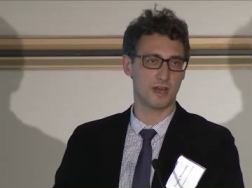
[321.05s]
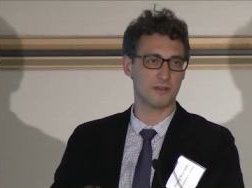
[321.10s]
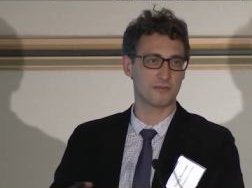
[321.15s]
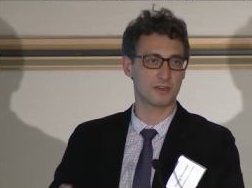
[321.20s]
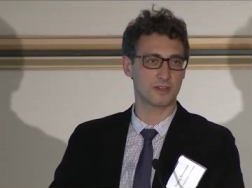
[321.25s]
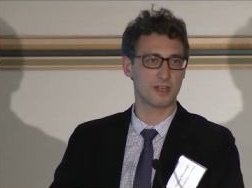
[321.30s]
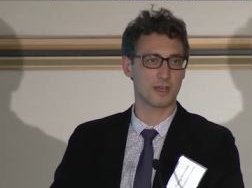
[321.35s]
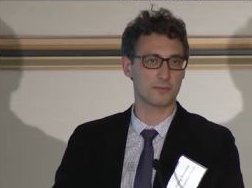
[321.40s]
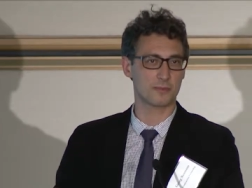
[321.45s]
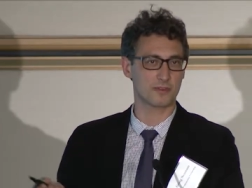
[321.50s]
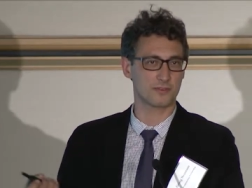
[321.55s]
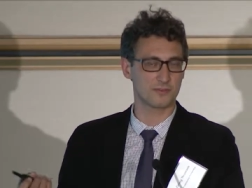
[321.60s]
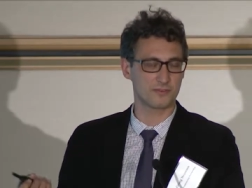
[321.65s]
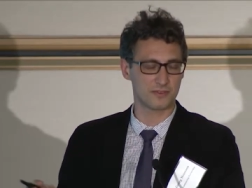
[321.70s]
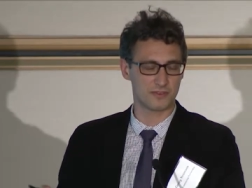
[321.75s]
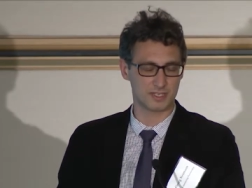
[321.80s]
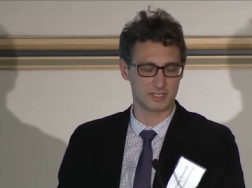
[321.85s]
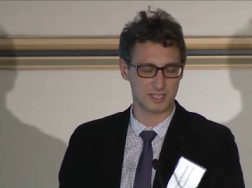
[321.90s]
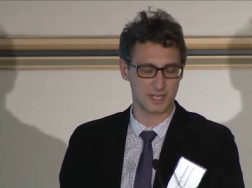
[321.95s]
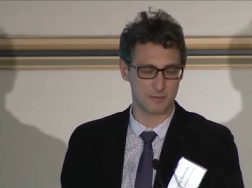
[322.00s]
have a couple
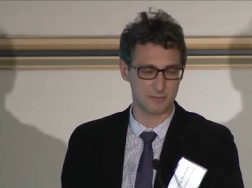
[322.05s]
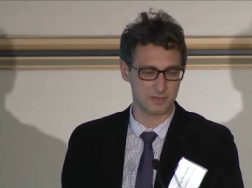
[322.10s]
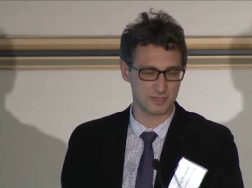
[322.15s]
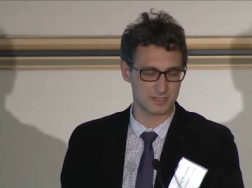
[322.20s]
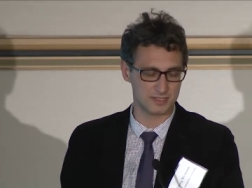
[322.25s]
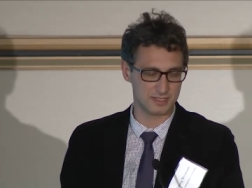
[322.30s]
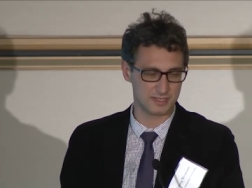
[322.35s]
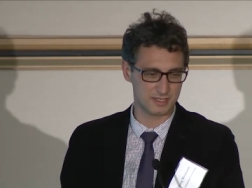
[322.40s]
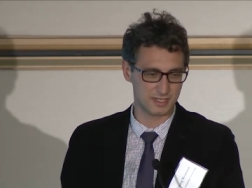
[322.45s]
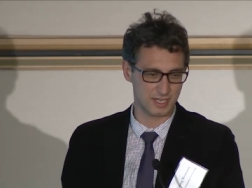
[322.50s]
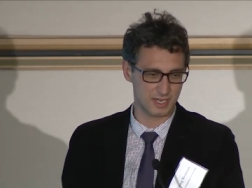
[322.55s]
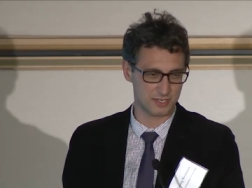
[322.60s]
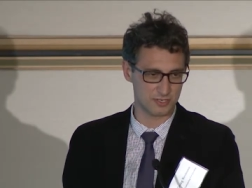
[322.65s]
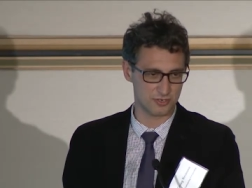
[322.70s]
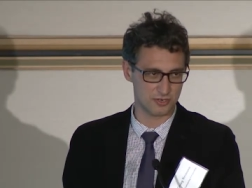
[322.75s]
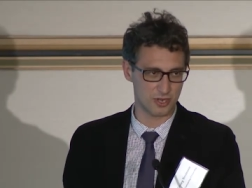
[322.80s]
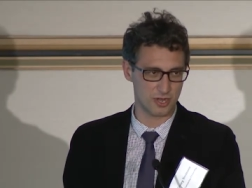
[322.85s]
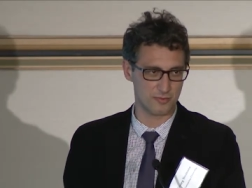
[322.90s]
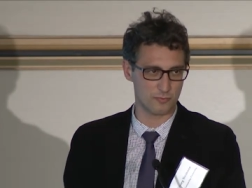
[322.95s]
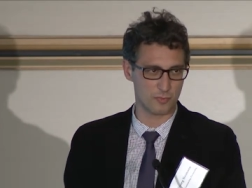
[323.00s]
of examples
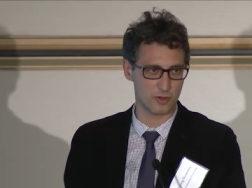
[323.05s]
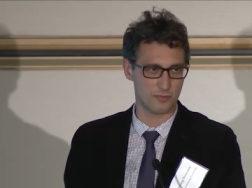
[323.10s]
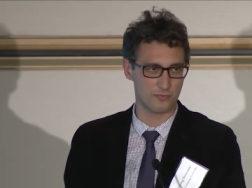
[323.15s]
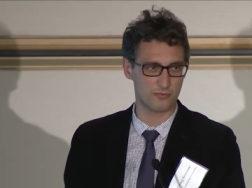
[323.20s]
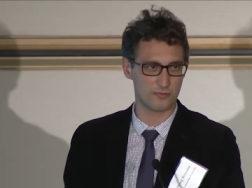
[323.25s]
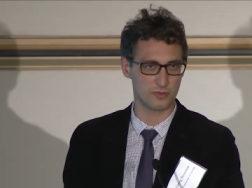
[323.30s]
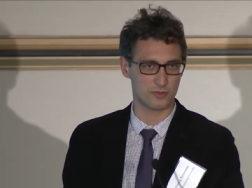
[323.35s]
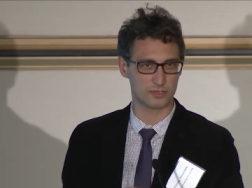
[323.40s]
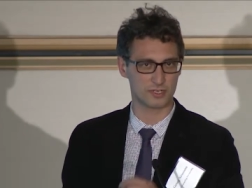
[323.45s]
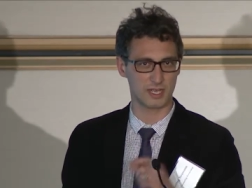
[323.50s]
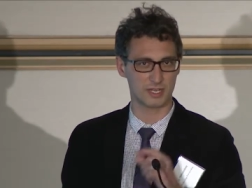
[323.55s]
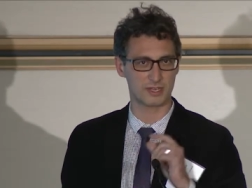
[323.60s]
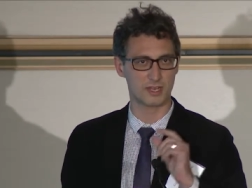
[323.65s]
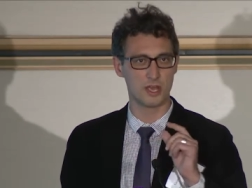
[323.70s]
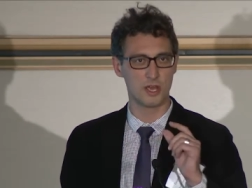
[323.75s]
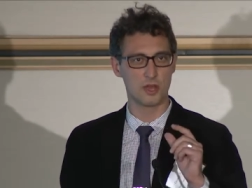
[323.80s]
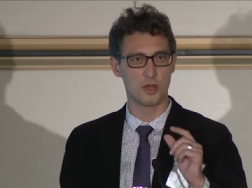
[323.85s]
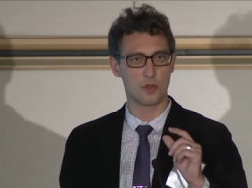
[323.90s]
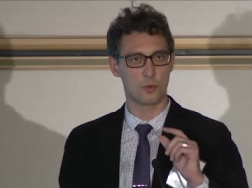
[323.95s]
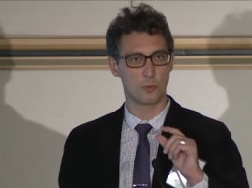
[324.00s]
later on where we've looked at
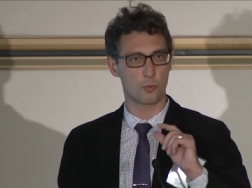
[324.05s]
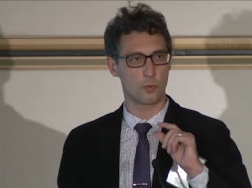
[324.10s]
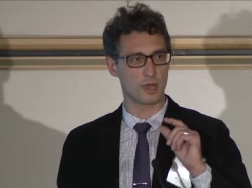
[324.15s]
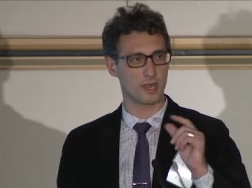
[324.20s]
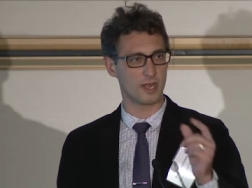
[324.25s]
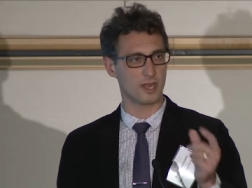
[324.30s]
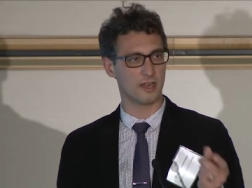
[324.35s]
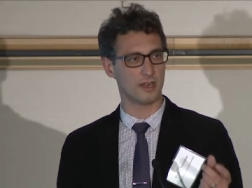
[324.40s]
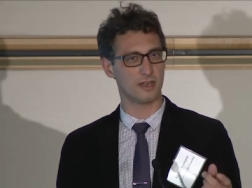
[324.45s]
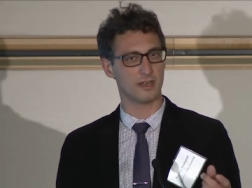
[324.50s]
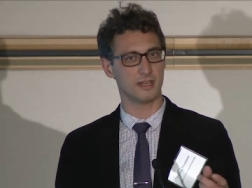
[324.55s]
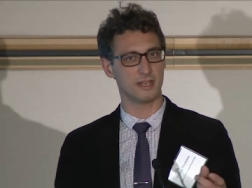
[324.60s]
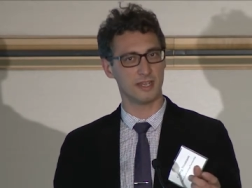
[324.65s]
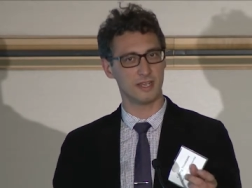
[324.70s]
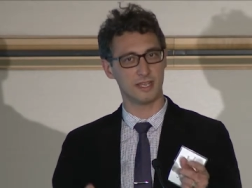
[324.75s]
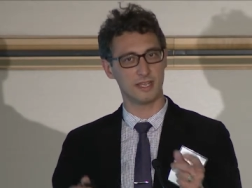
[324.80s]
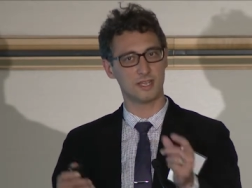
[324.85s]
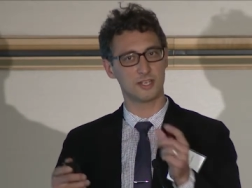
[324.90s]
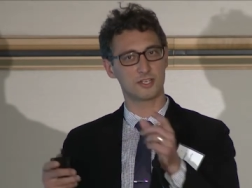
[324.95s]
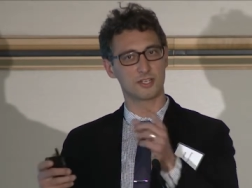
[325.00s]
where
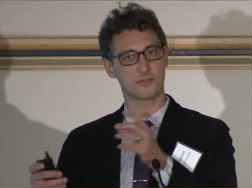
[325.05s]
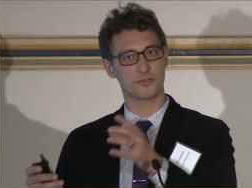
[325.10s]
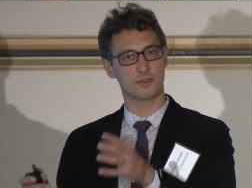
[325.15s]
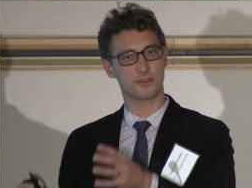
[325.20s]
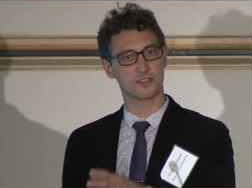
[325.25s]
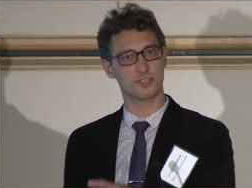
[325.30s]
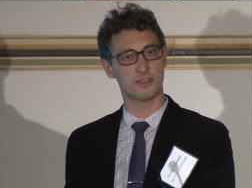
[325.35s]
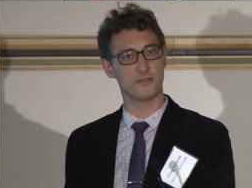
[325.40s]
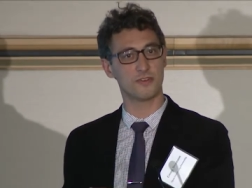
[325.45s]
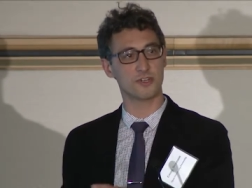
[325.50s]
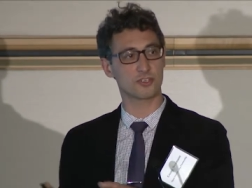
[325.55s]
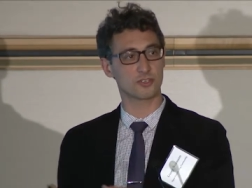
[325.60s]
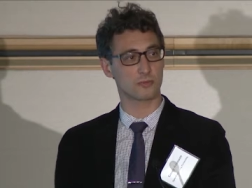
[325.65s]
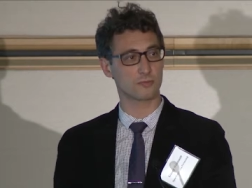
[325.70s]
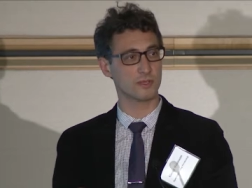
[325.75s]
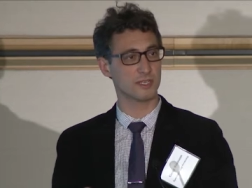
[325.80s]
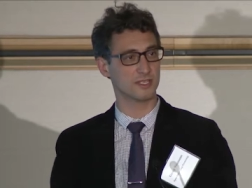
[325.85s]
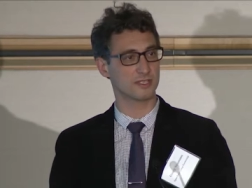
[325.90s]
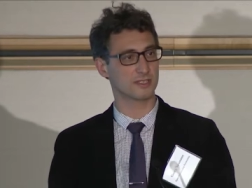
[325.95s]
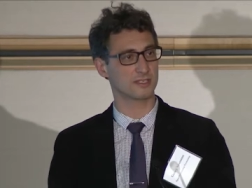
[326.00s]
each of those individual
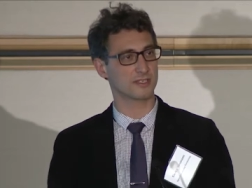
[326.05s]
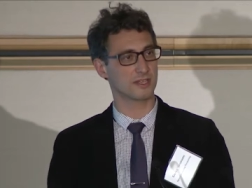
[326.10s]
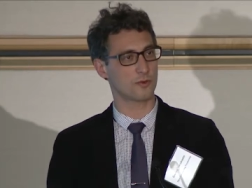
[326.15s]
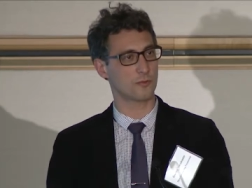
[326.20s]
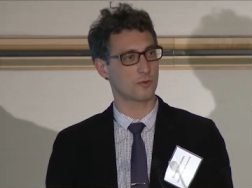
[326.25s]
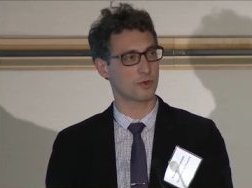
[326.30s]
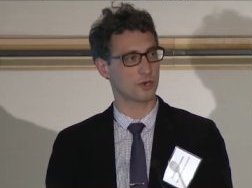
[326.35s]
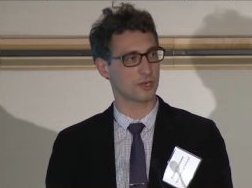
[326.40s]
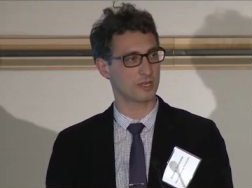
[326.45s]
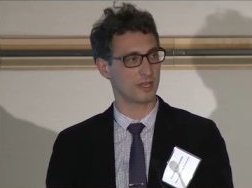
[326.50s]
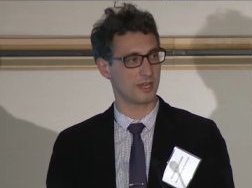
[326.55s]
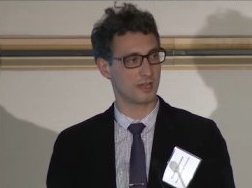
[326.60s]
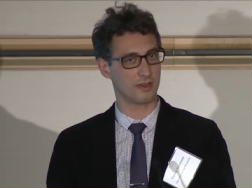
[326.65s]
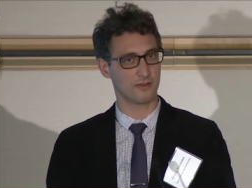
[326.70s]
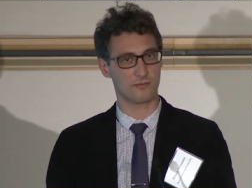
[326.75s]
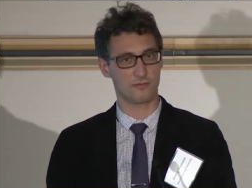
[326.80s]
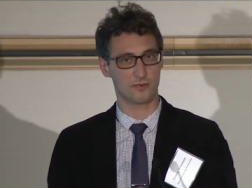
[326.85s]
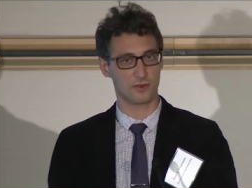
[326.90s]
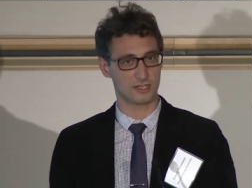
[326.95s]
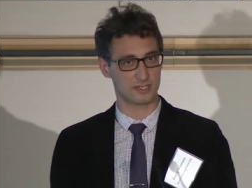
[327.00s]
pieces are
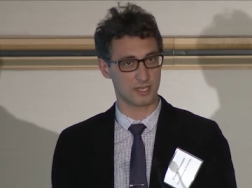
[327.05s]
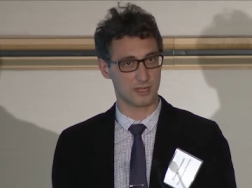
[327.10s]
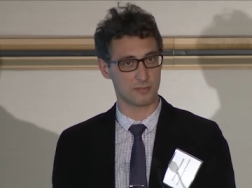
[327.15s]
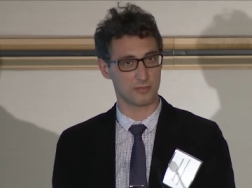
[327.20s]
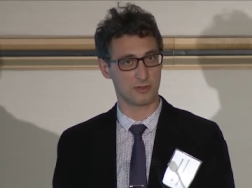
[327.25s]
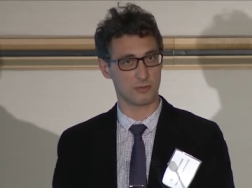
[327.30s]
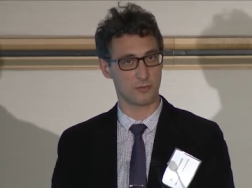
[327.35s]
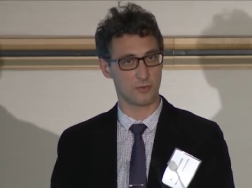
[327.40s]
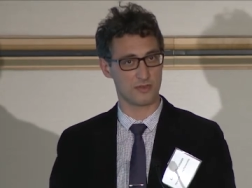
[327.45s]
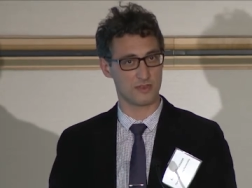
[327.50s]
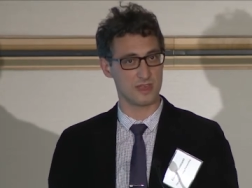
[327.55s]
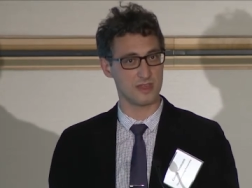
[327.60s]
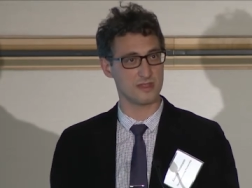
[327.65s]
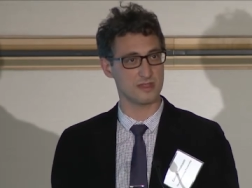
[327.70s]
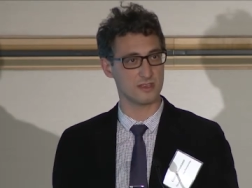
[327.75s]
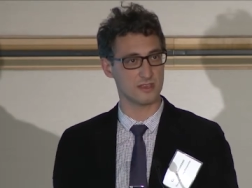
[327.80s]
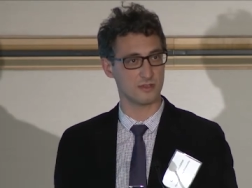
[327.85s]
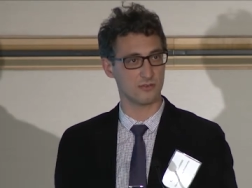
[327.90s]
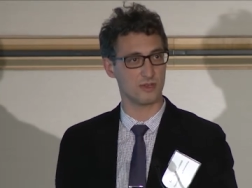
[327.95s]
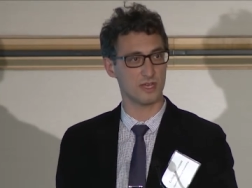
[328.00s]
working, for example,
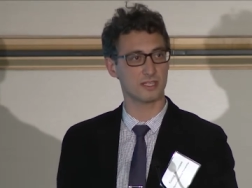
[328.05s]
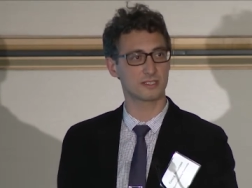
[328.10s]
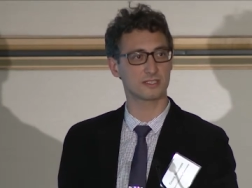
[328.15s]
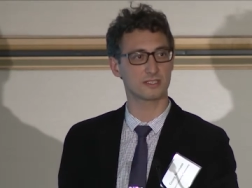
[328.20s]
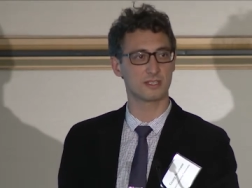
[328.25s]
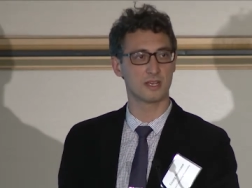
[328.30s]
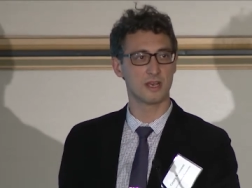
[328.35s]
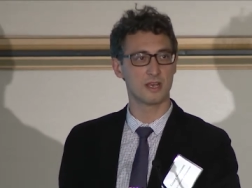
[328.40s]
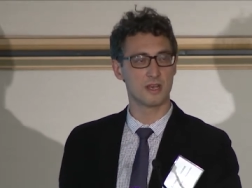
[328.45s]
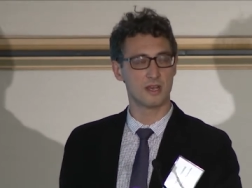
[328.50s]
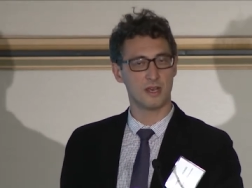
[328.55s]
within the US.